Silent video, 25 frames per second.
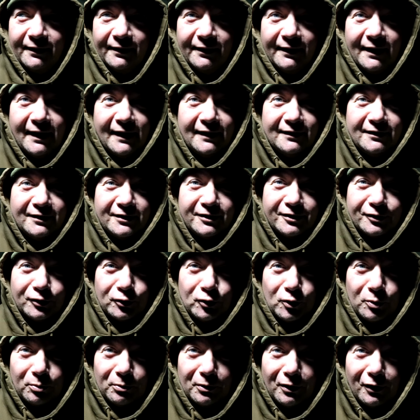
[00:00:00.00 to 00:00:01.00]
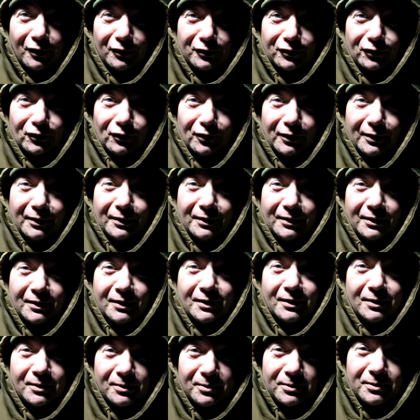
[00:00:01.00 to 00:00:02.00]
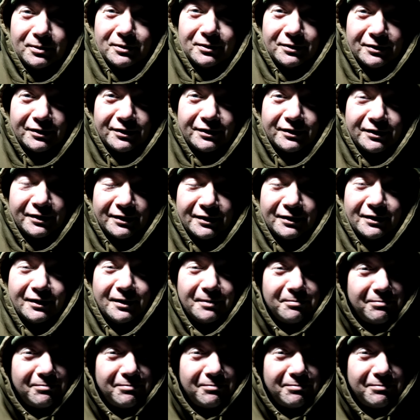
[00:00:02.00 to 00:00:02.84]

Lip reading: That storm last night was a